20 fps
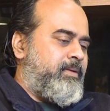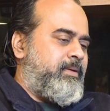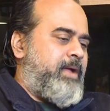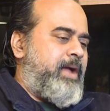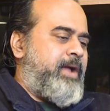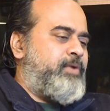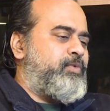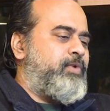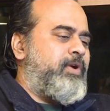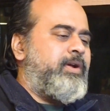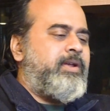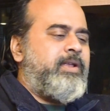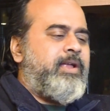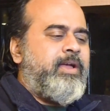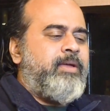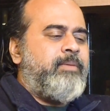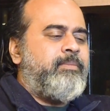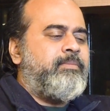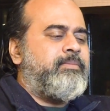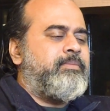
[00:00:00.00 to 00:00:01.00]
At one
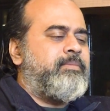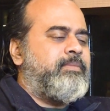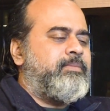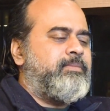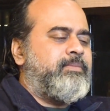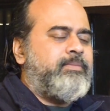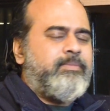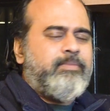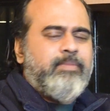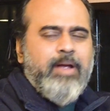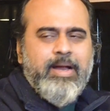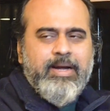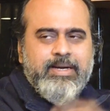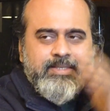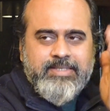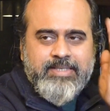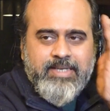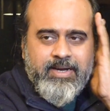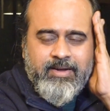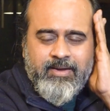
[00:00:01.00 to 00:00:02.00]
time, I had
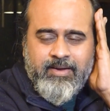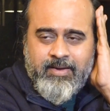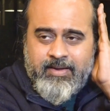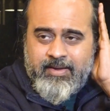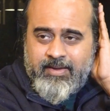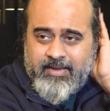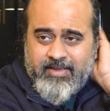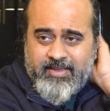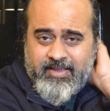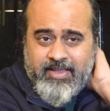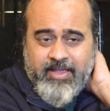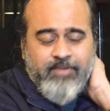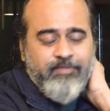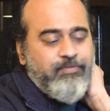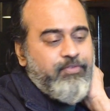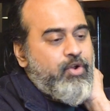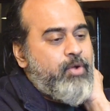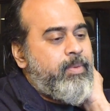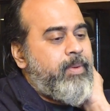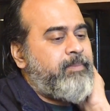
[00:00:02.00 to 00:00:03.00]
said, give
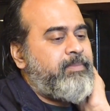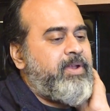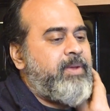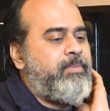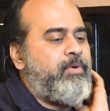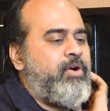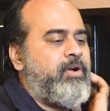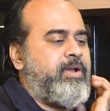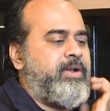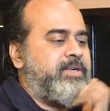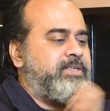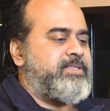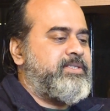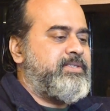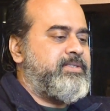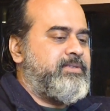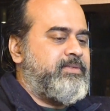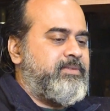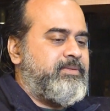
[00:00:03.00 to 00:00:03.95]
from empty pockets.